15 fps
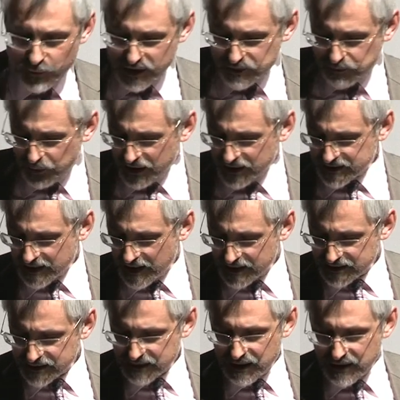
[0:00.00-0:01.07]
Which brings
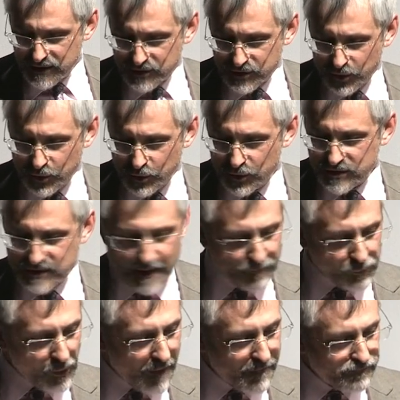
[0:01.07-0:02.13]
us to
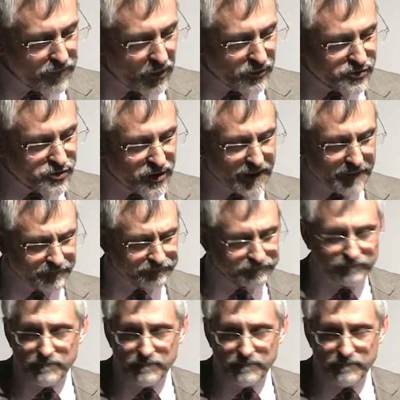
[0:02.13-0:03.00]
number one, poultry,